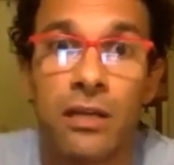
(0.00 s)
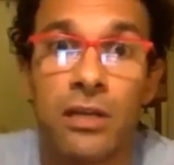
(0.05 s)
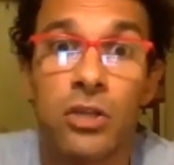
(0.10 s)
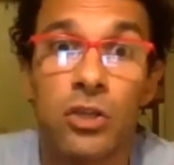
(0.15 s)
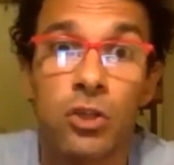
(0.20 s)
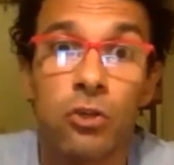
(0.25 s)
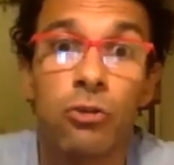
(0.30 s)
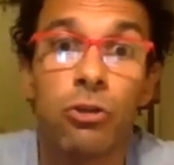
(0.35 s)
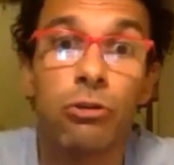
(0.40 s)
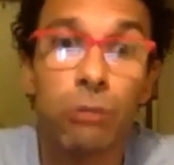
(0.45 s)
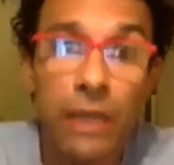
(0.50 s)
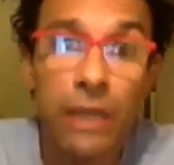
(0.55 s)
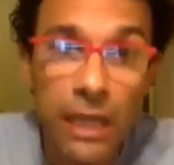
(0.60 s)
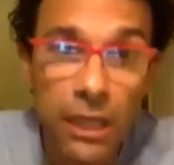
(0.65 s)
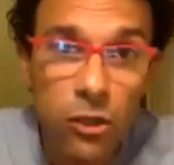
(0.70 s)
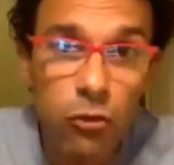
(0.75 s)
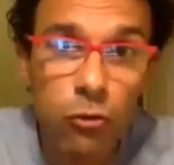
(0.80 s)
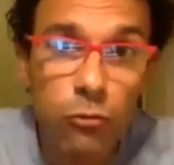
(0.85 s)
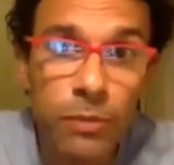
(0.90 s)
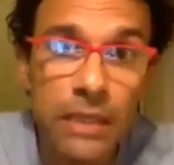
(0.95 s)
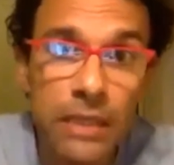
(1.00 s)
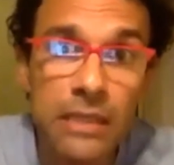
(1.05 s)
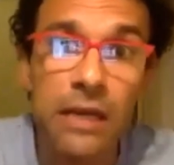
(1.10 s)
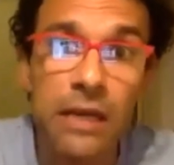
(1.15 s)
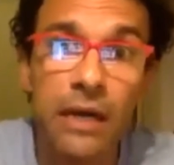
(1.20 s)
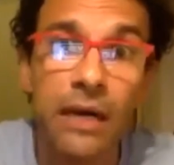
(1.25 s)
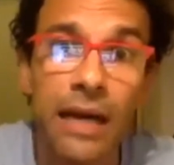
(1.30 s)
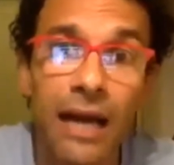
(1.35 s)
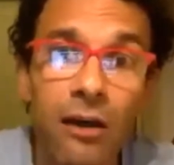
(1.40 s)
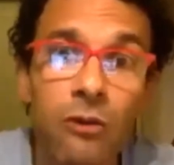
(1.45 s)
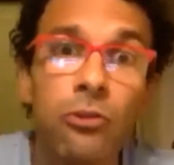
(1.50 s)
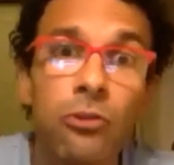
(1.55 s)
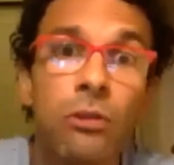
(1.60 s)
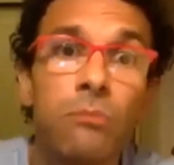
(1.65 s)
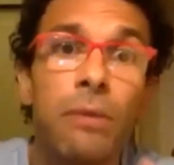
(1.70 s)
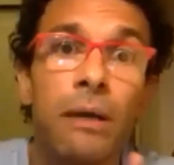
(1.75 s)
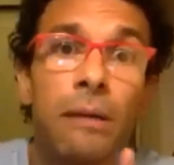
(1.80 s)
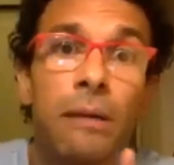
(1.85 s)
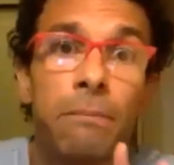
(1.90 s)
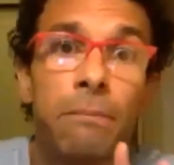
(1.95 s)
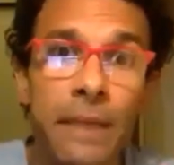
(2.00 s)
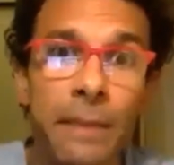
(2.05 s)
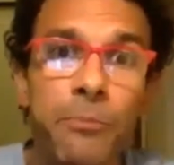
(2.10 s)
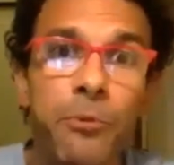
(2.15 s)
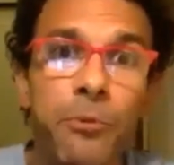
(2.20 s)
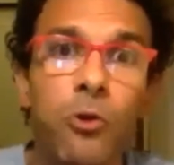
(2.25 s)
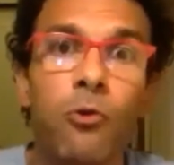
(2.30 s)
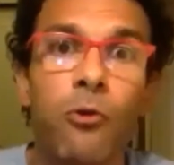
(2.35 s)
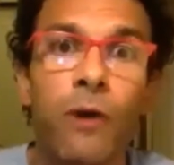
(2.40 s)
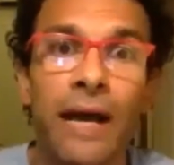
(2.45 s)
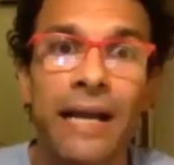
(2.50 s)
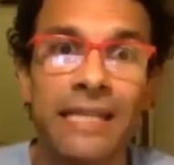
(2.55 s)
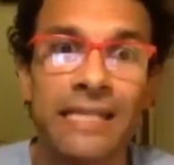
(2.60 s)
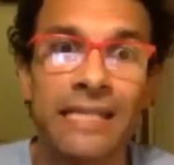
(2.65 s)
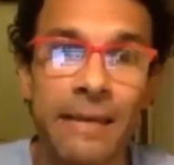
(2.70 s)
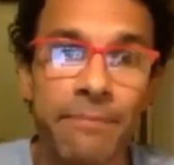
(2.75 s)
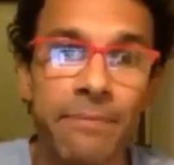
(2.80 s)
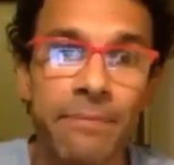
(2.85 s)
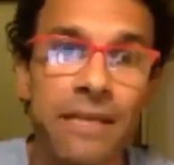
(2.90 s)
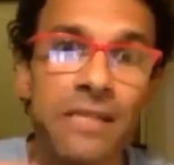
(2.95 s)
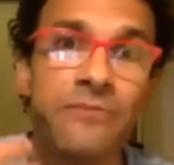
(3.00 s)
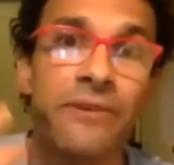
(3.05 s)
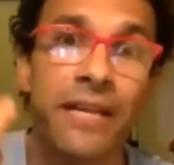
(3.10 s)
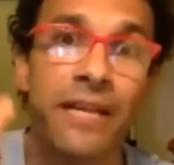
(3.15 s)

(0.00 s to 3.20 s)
So you need to be surrounded by people who accept this